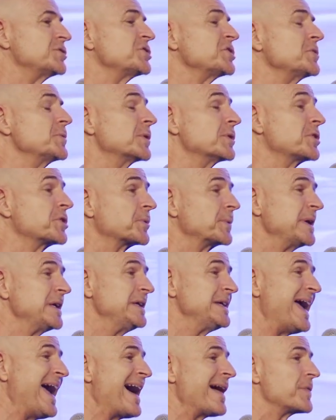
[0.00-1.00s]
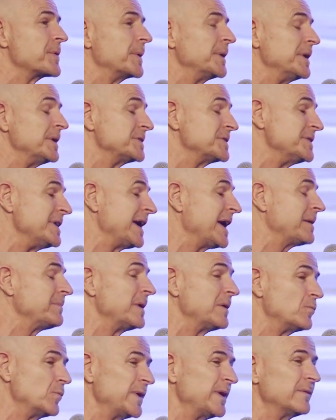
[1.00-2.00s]
two or three gather in his name
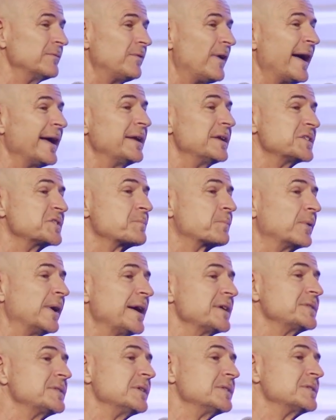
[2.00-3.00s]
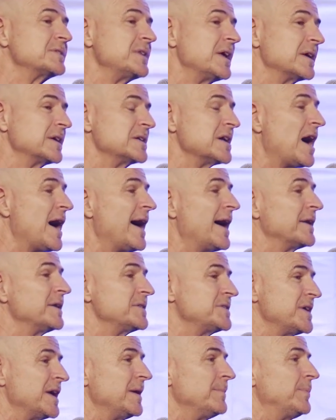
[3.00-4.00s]
and we invite his presence, that God
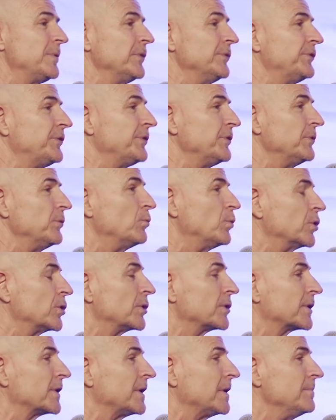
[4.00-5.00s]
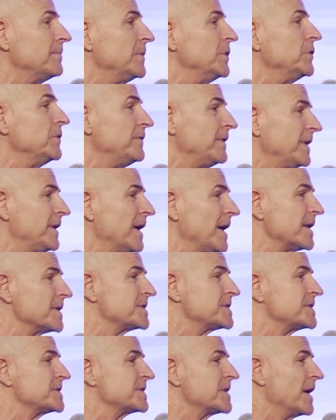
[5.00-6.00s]
is able to work and move in
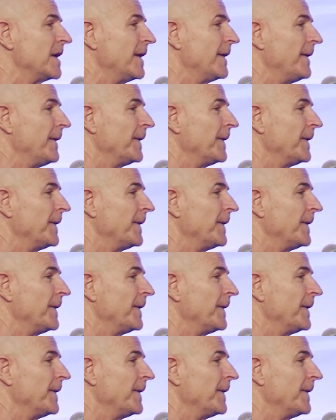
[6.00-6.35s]
us.